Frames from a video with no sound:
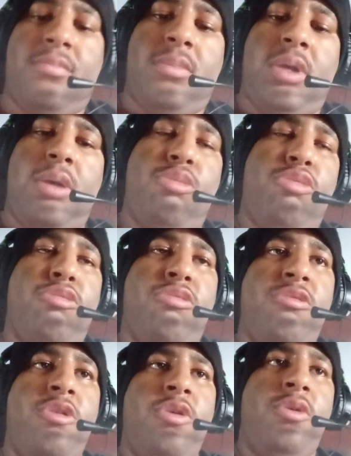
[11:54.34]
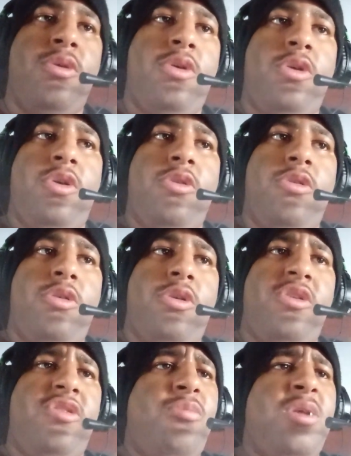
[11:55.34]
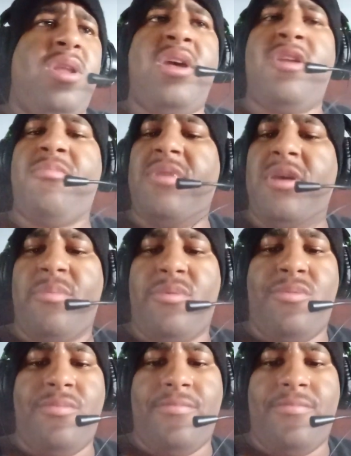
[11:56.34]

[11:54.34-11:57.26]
It will consume a lot of people.